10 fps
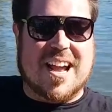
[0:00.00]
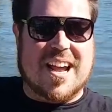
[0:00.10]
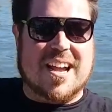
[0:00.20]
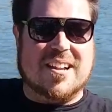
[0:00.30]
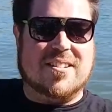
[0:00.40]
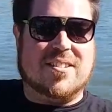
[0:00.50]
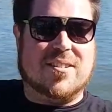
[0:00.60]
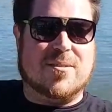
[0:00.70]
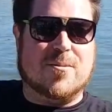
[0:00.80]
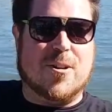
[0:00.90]
And
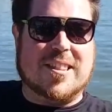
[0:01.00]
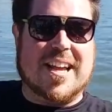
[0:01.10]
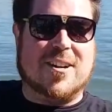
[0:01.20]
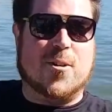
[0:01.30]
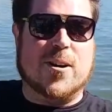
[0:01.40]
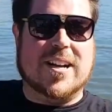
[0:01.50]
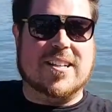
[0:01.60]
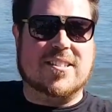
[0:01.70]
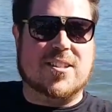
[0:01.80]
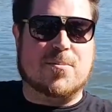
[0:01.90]
what that coin
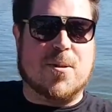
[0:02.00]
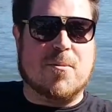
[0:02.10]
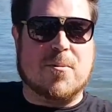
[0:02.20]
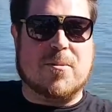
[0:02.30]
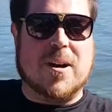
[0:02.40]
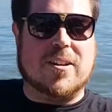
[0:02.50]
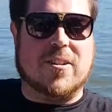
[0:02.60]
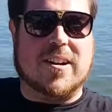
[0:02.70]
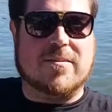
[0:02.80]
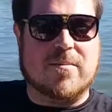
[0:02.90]
is, you're probably
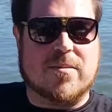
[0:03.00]
wondering.